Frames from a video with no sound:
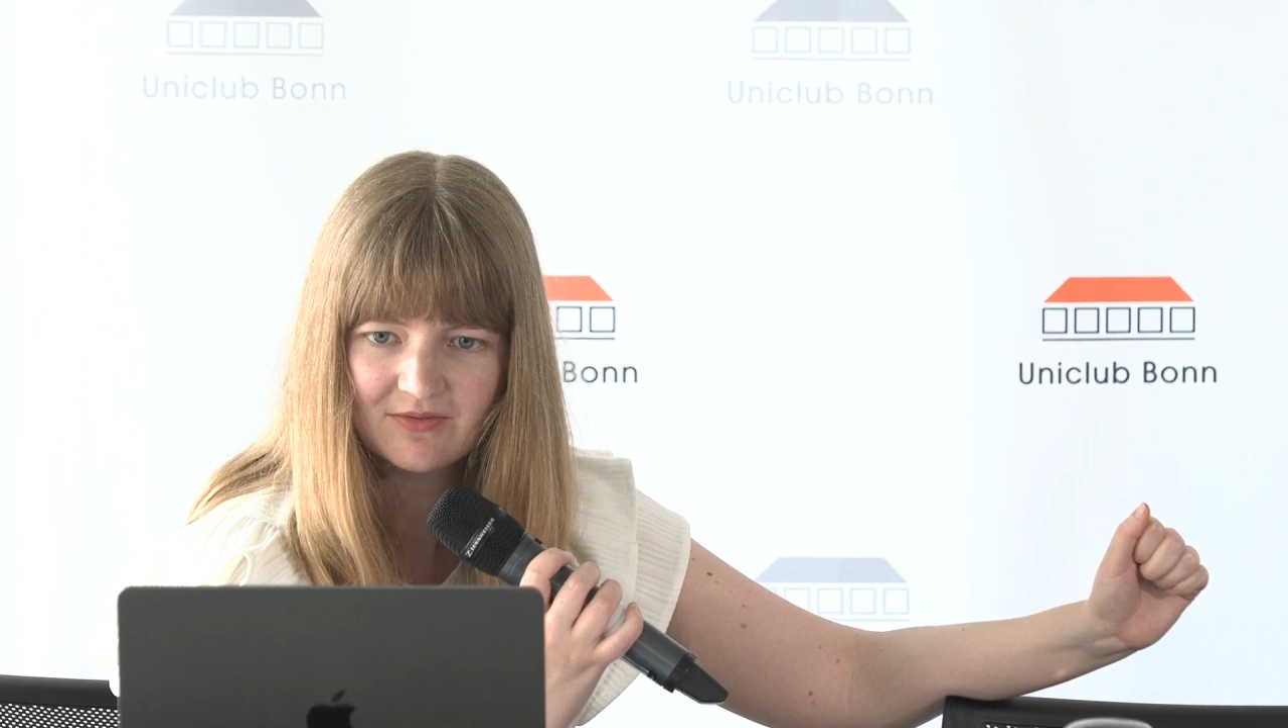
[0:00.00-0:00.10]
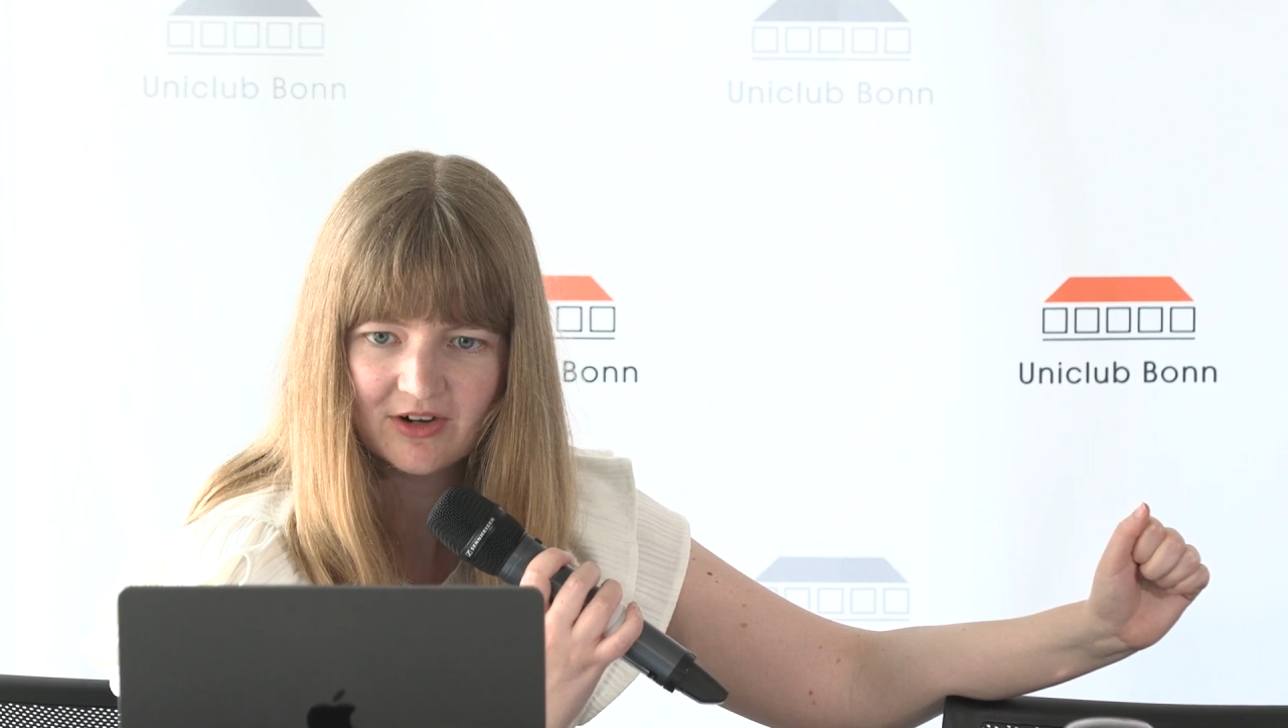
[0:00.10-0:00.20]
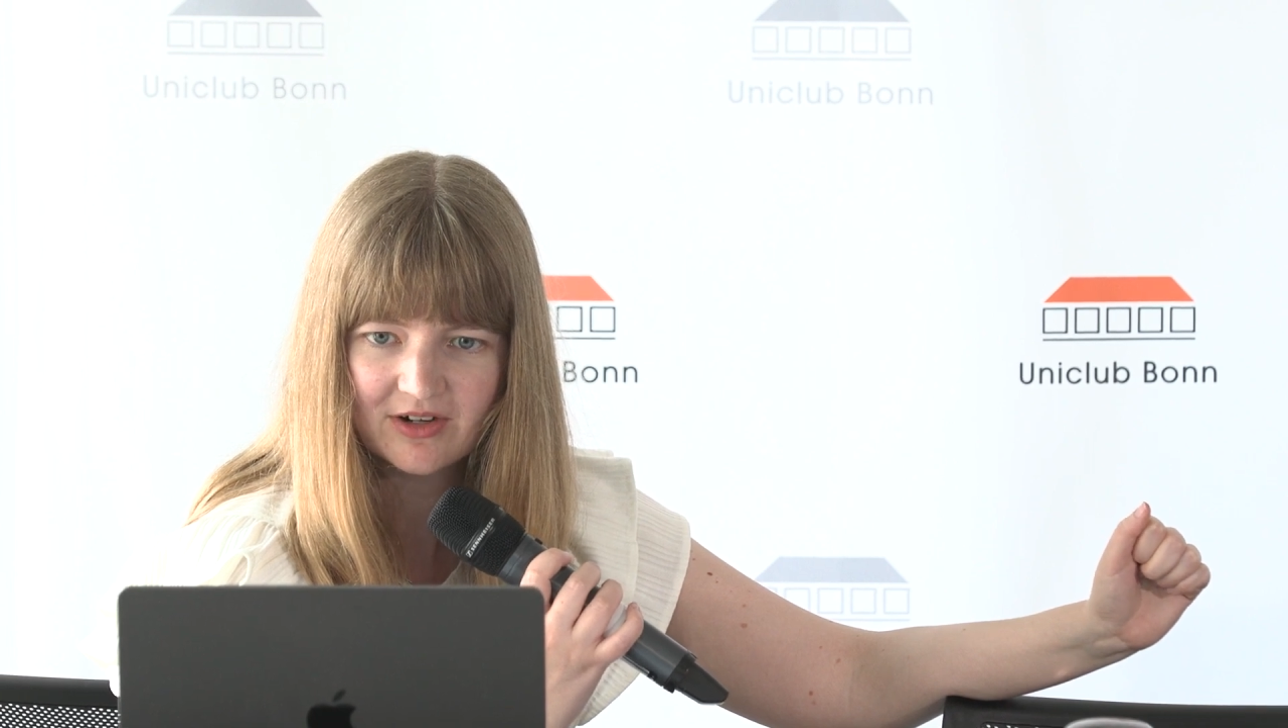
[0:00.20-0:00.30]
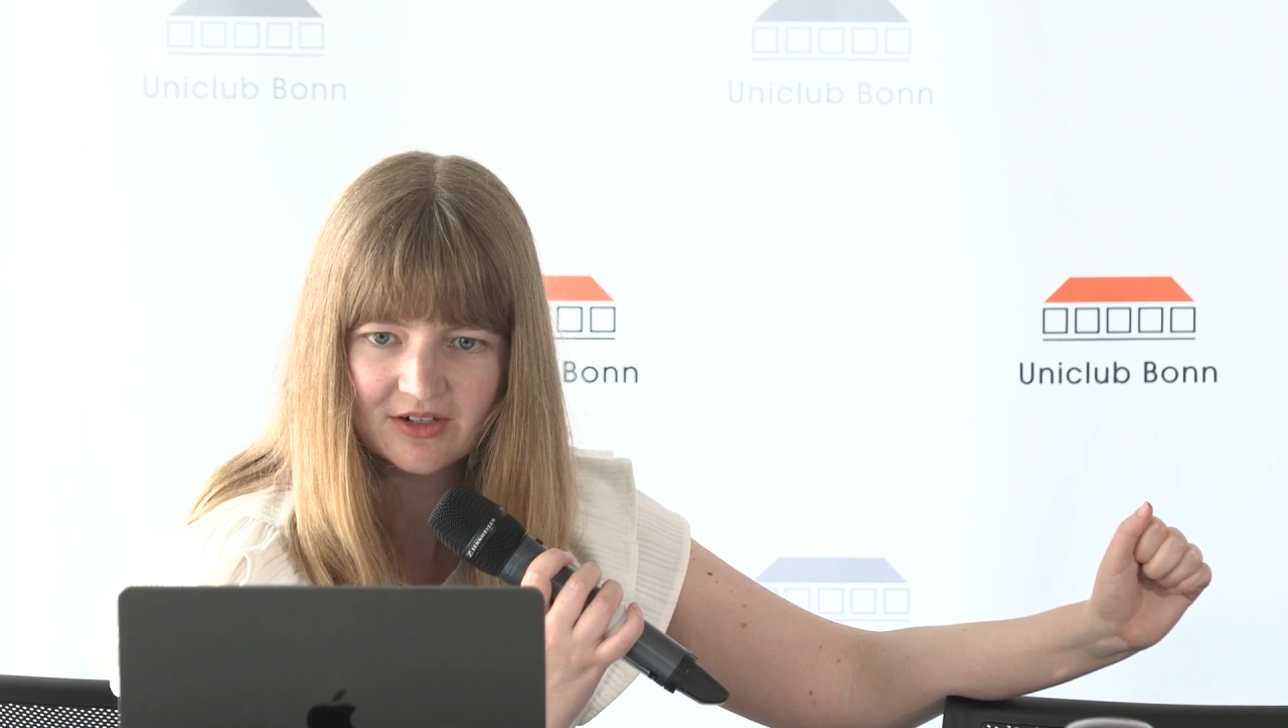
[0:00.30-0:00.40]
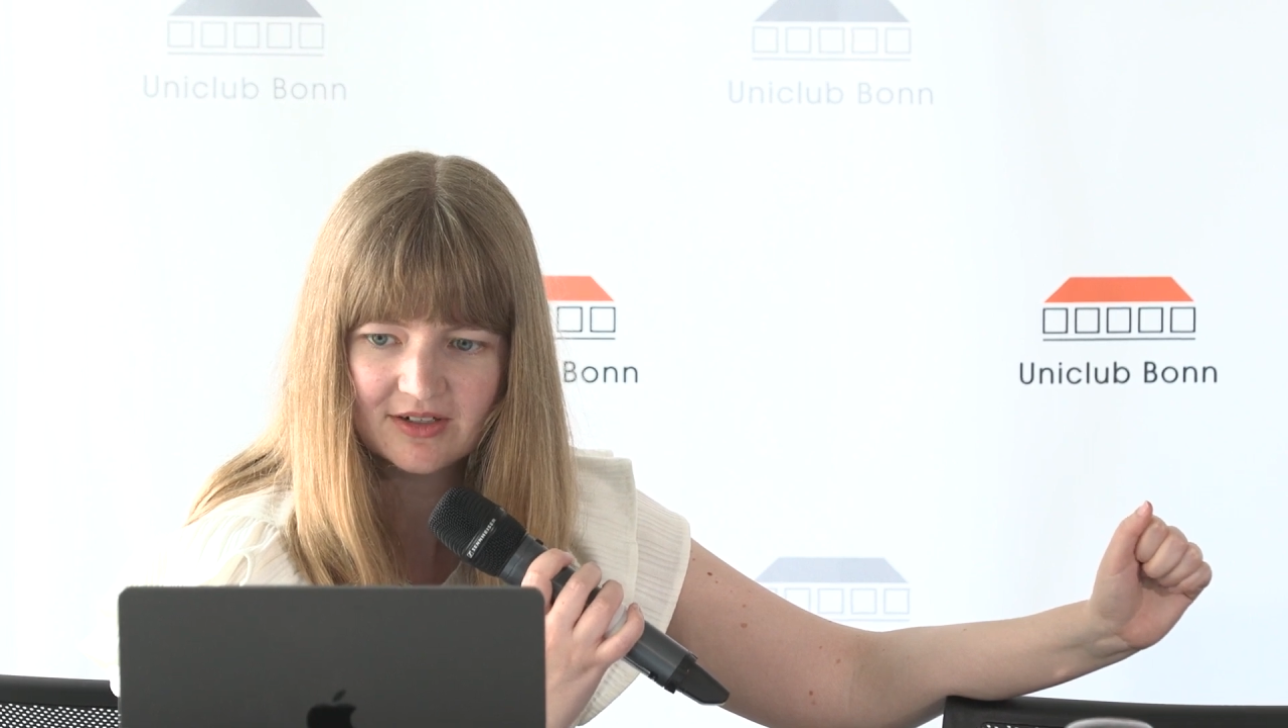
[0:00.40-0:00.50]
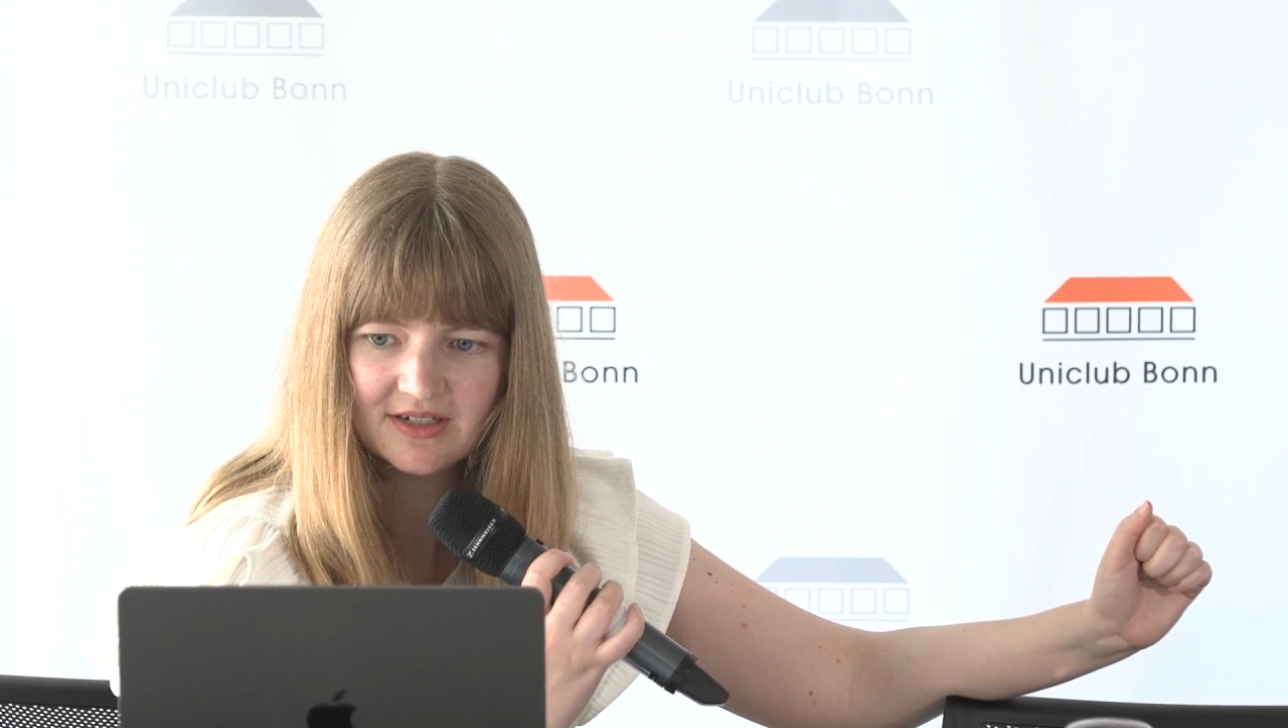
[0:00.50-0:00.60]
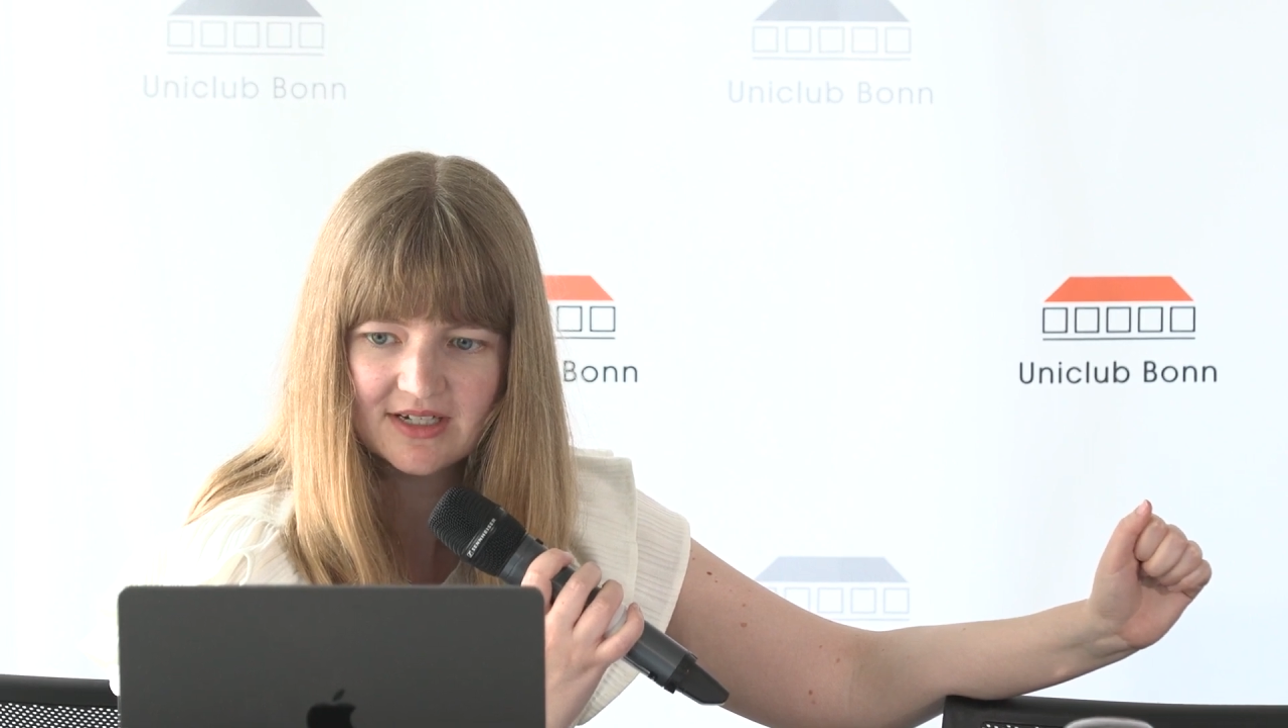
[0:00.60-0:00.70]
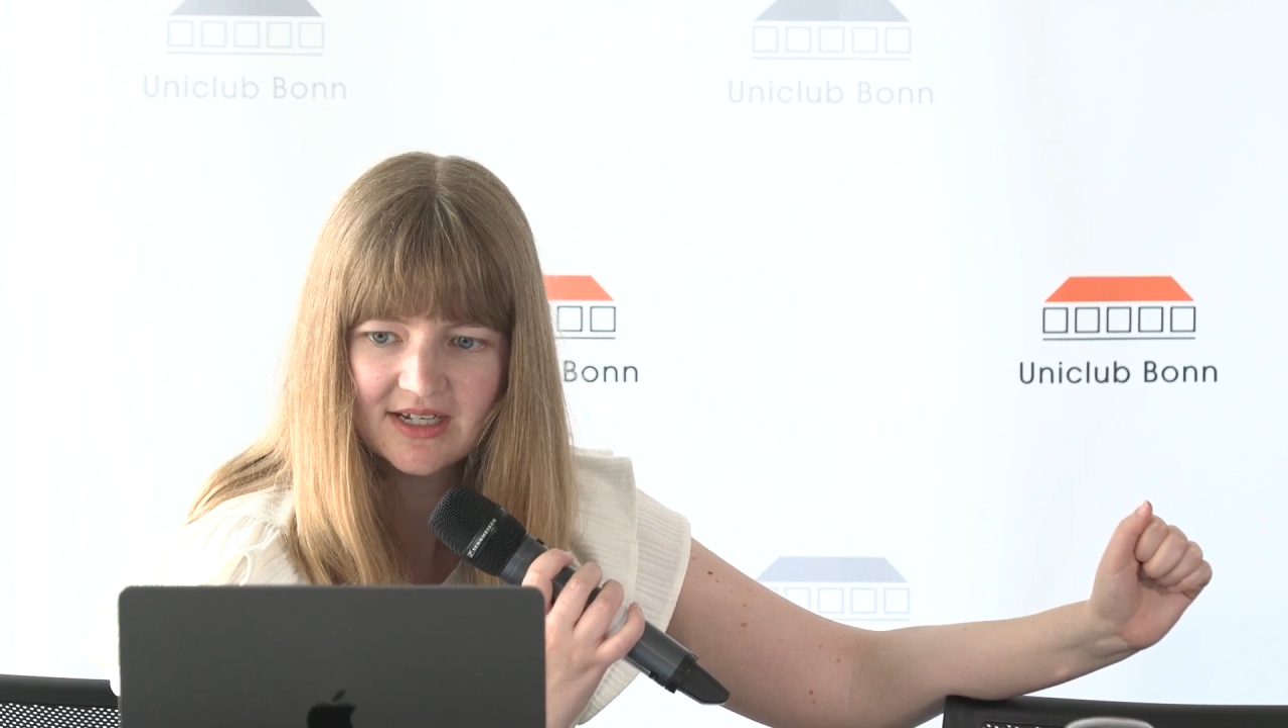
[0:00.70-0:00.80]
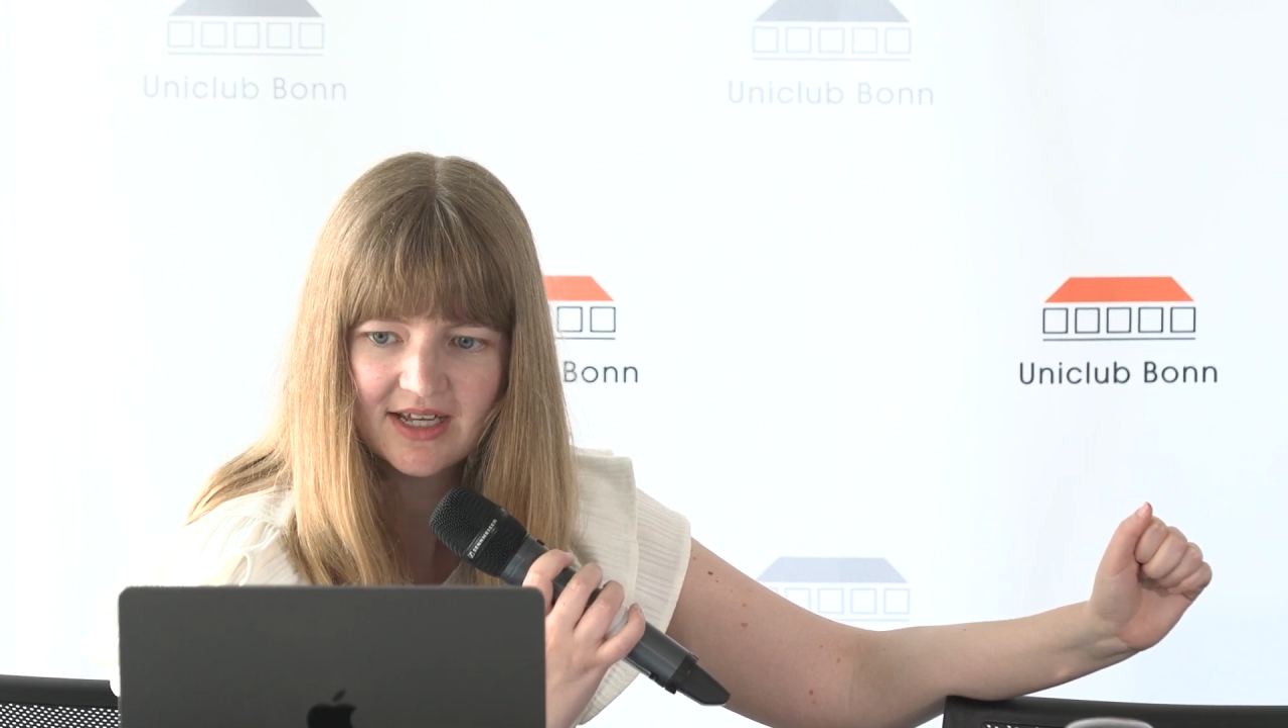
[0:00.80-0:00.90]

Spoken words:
very good.